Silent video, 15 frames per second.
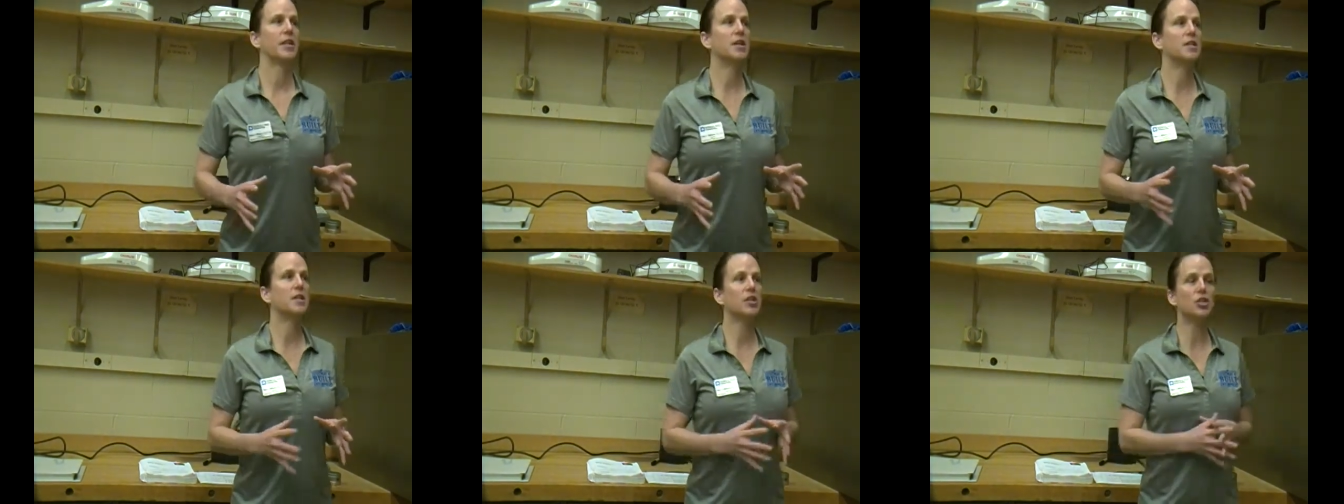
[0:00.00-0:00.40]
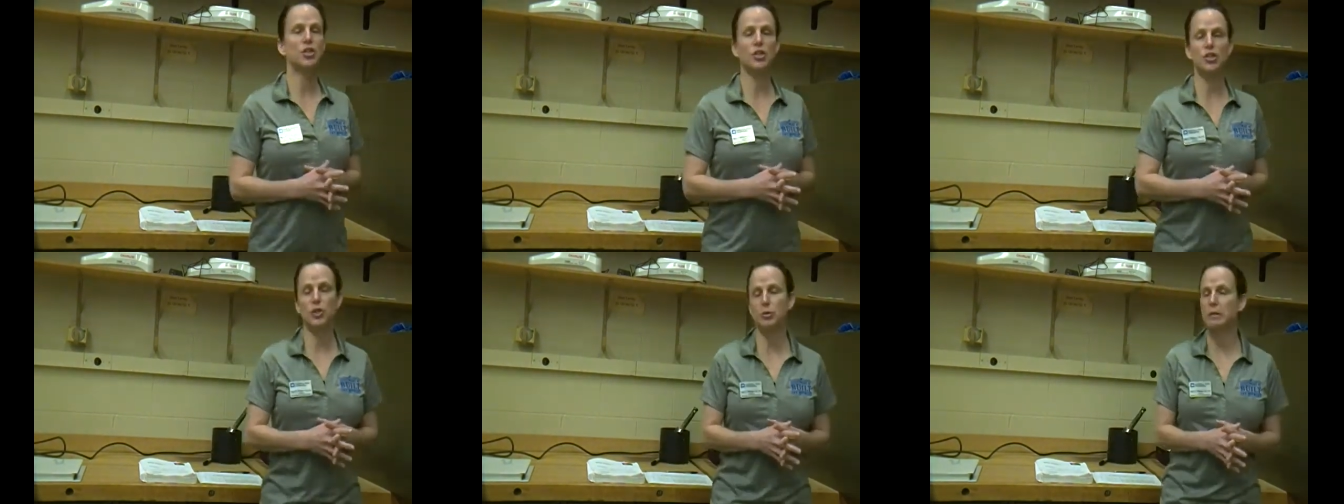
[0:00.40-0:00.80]

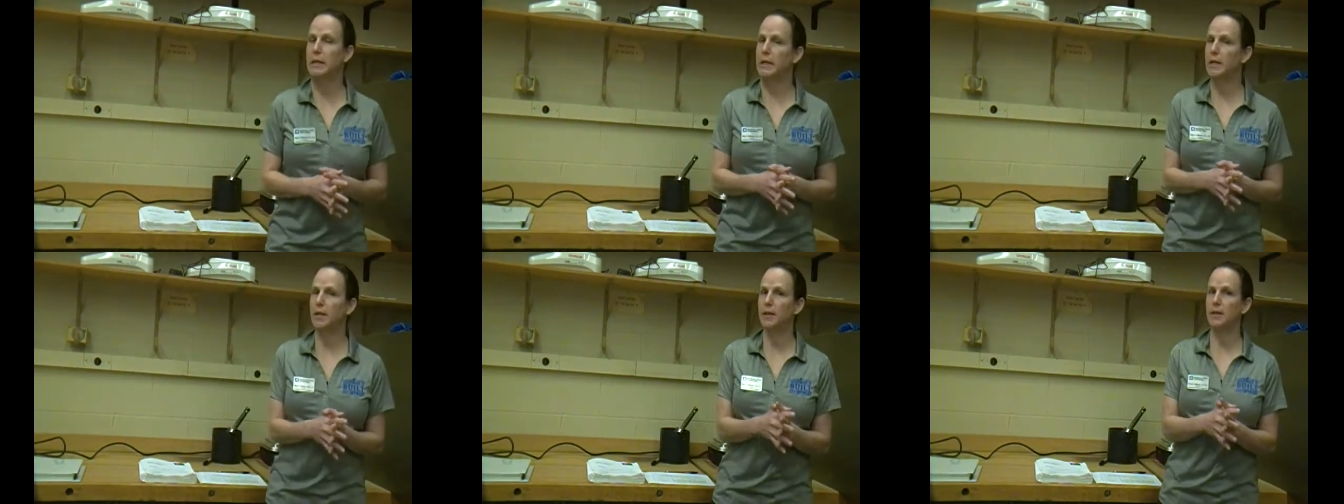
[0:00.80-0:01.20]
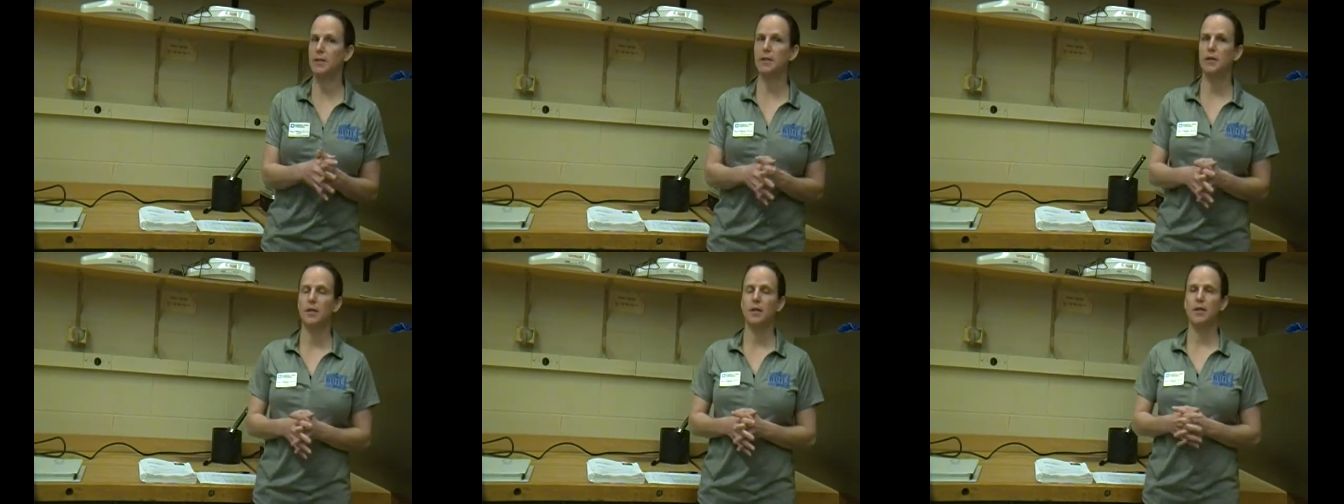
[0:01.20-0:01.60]
conditions you can't
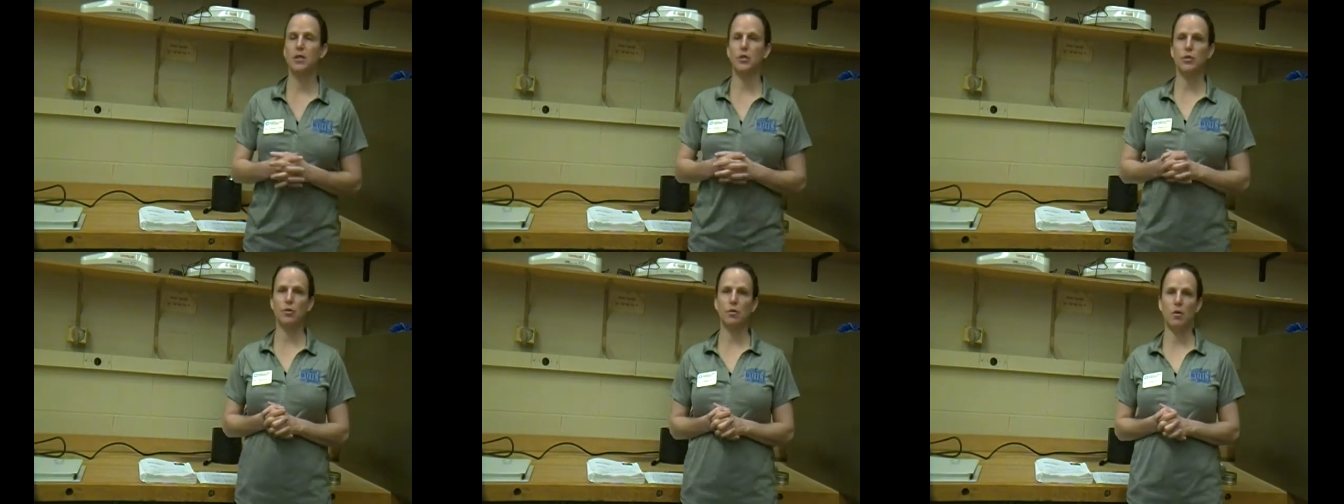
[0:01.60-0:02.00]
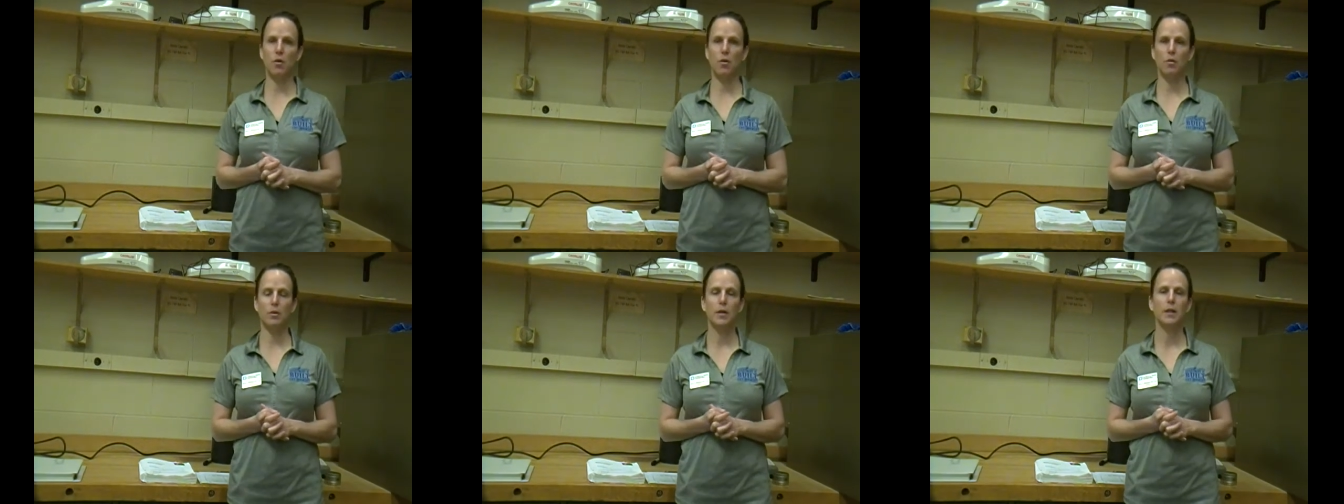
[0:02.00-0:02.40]

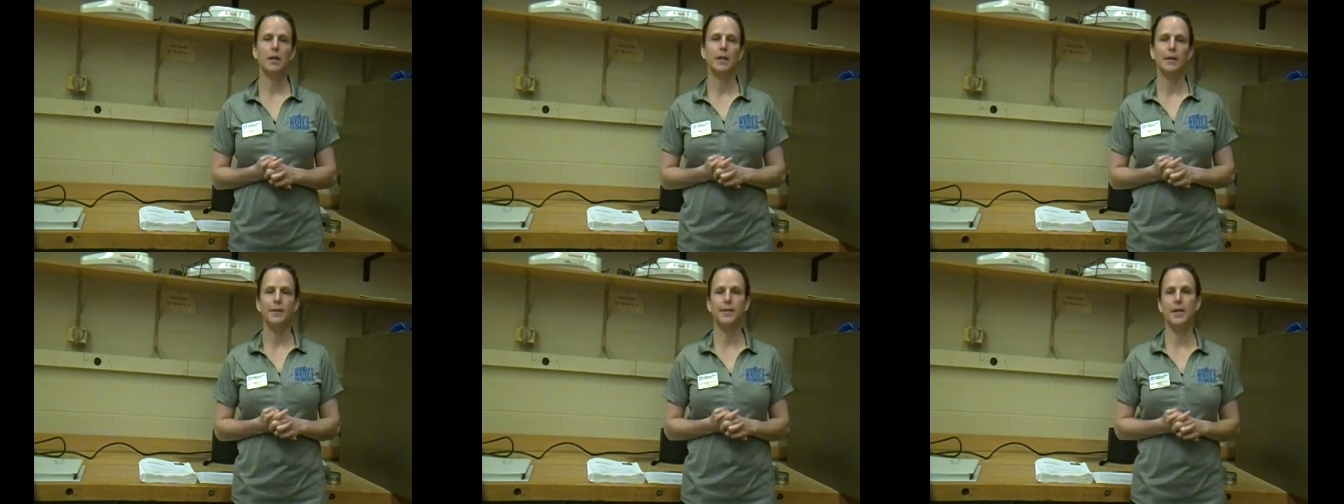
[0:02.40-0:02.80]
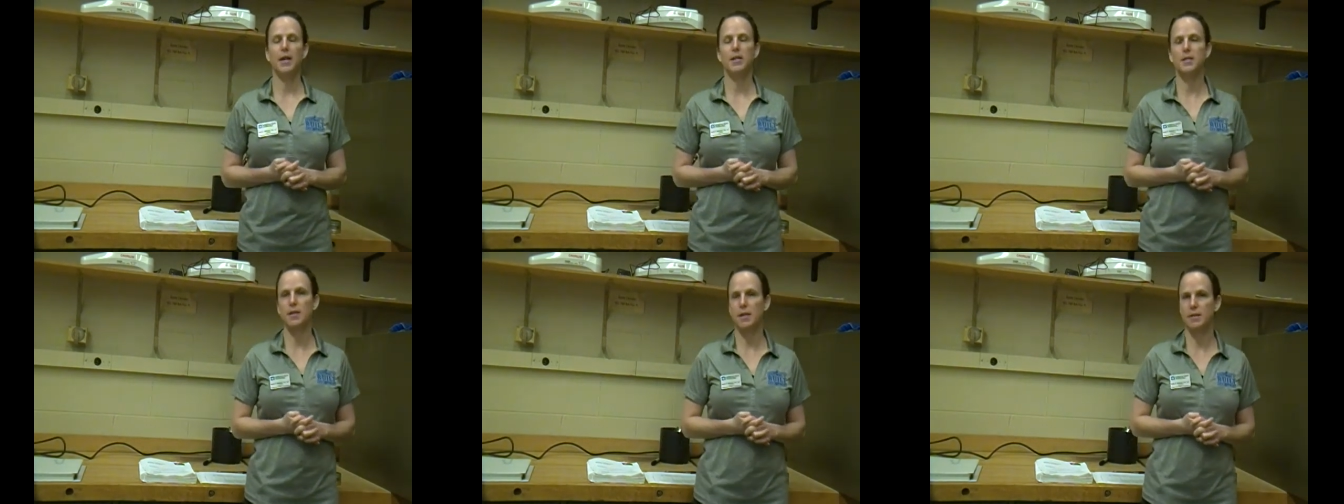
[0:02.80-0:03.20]
control,
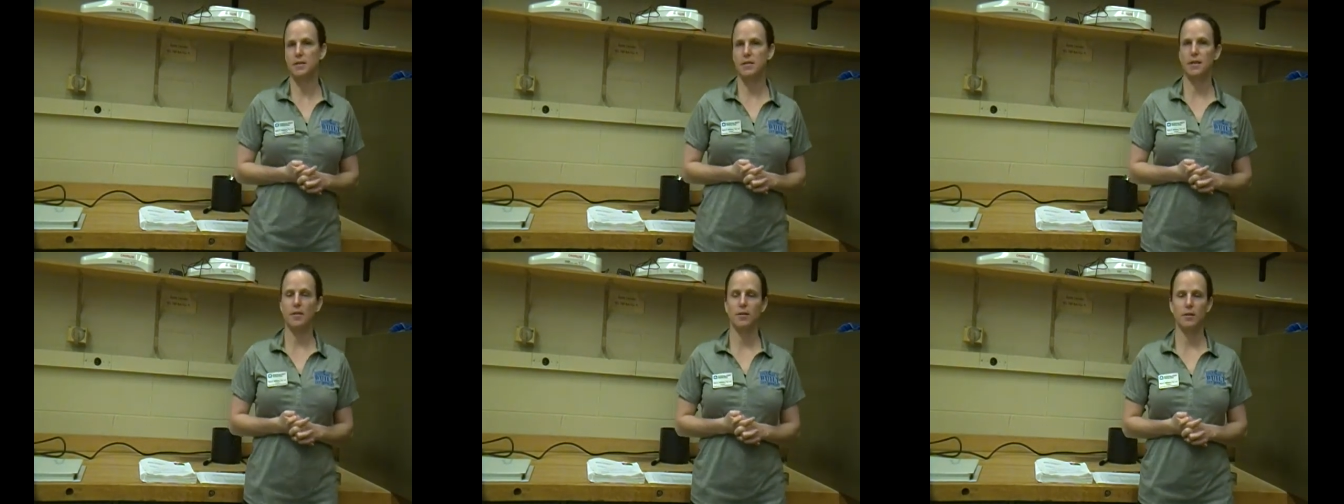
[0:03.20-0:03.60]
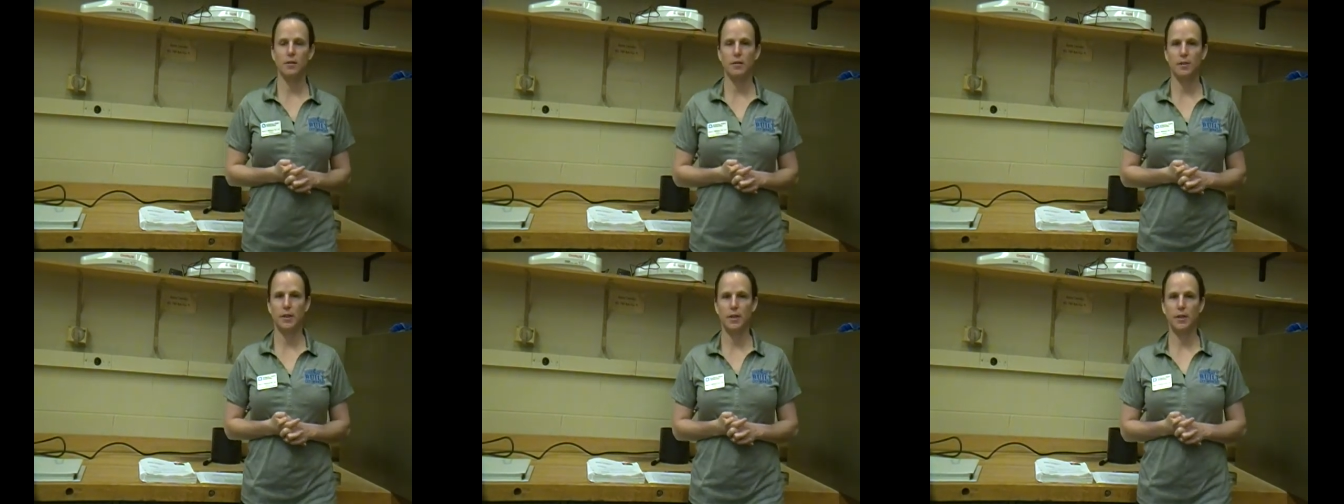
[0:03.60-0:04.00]
that does
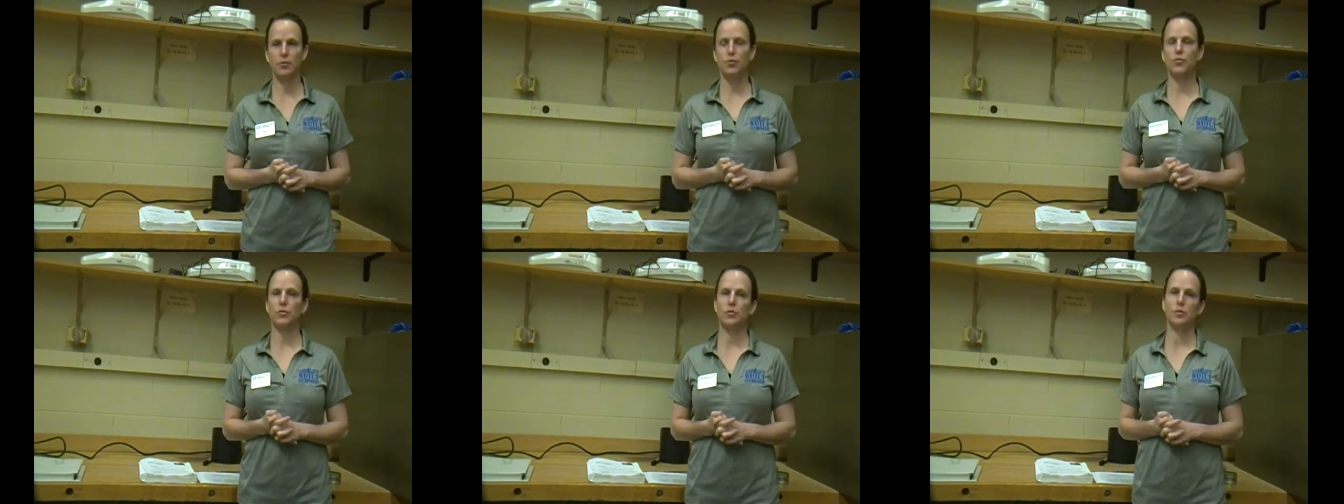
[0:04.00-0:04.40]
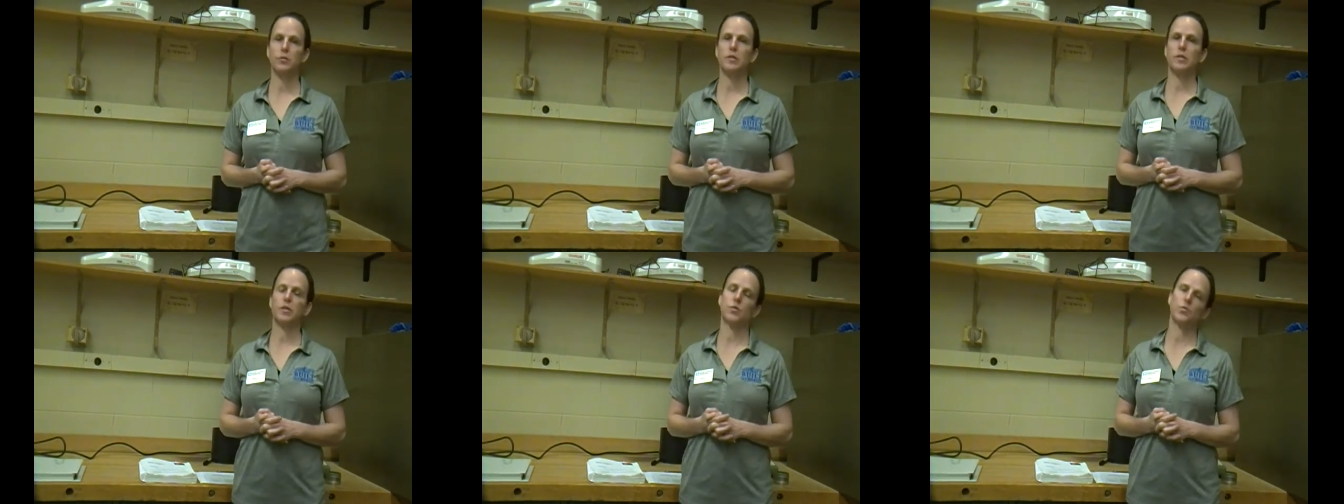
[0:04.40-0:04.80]

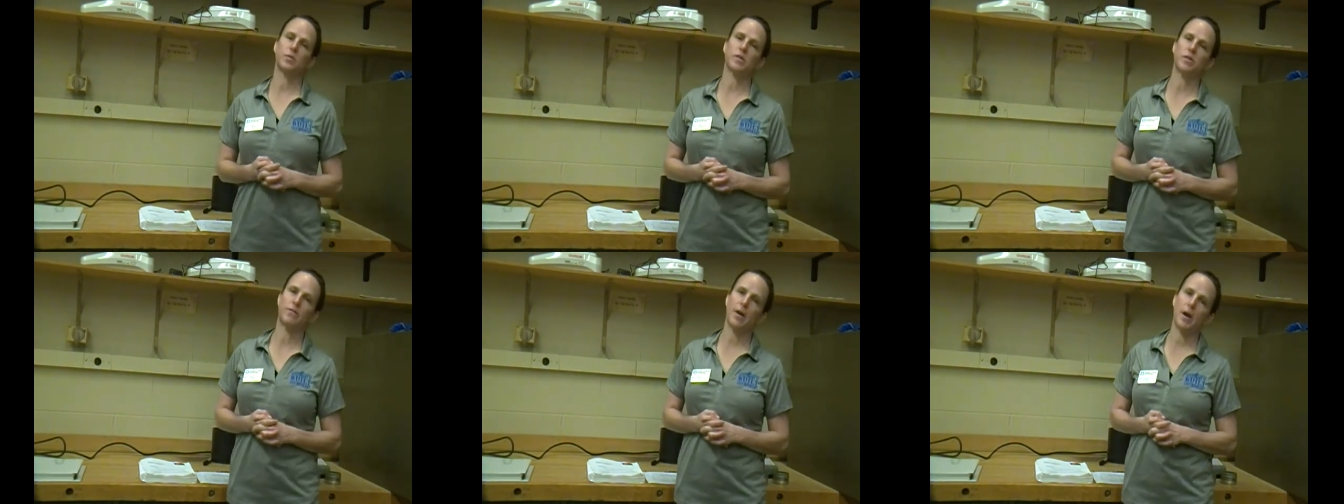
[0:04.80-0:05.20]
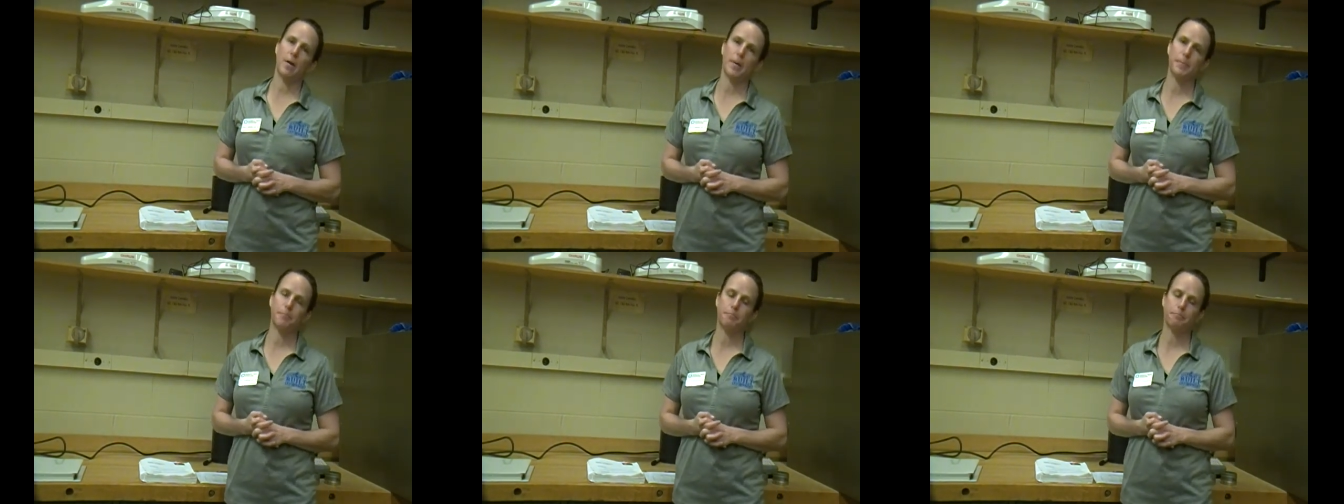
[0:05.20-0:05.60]
introduce a source of
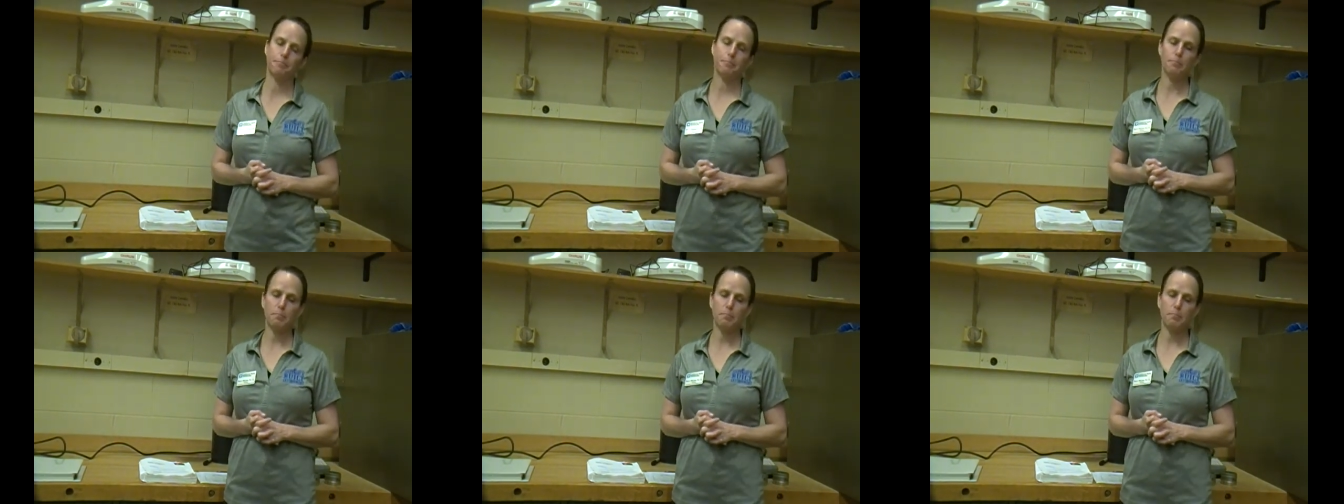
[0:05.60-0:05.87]
error.